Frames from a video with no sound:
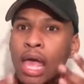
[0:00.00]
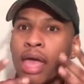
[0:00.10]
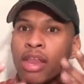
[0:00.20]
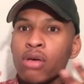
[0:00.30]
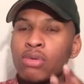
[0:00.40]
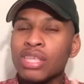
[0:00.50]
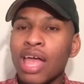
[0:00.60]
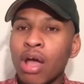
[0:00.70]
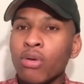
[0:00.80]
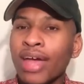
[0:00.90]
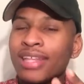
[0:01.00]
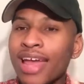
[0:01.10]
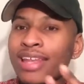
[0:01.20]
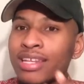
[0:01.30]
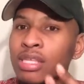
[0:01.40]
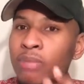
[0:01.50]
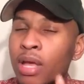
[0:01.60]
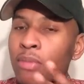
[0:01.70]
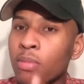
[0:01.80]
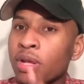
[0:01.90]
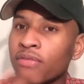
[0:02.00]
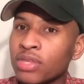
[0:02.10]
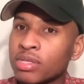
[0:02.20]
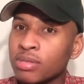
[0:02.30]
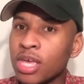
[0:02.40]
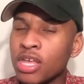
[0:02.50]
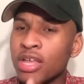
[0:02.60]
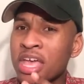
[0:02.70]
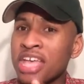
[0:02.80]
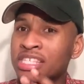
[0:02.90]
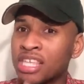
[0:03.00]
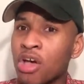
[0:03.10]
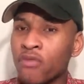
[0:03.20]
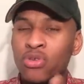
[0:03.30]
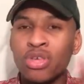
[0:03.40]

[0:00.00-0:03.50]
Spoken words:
And it was like, okay, that needed to be a moment of itself.